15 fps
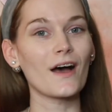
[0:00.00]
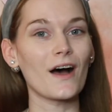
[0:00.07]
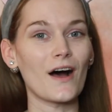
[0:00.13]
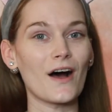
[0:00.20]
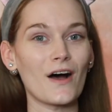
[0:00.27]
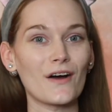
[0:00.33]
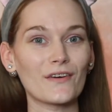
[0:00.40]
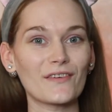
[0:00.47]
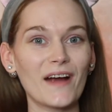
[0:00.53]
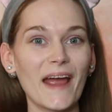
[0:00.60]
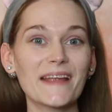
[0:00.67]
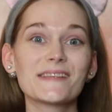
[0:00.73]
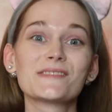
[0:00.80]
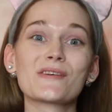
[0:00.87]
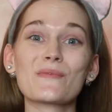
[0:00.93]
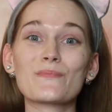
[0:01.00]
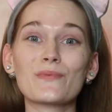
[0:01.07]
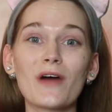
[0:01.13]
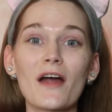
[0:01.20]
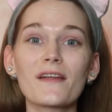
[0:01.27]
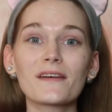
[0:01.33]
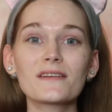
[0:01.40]
Alright, so
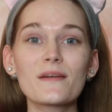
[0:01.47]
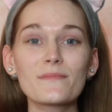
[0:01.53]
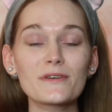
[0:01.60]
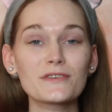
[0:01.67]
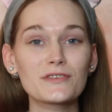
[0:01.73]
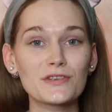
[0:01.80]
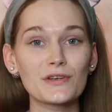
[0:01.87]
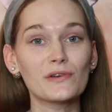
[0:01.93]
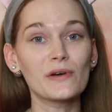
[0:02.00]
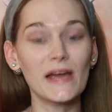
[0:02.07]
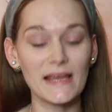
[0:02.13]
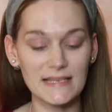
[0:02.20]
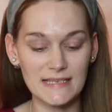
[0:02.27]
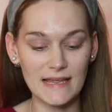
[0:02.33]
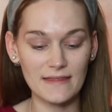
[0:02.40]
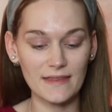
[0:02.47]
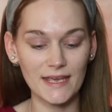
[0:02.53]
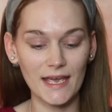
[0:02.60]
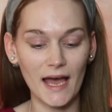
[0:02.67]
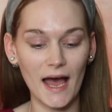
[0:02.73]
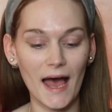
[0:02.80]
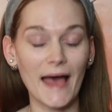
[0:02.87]
product number 2 is
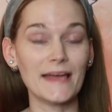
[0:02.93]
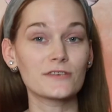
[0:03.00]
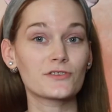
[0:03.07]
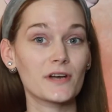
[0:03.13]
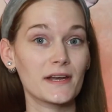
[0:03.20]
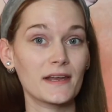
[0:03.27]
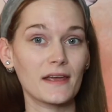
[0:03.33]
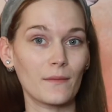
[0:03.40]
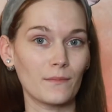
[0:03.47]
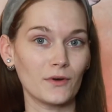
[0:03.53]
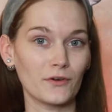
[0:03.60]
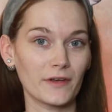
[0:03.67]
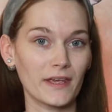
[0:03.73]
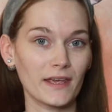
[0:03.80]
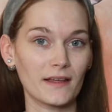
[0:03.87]
the Hydrating Milky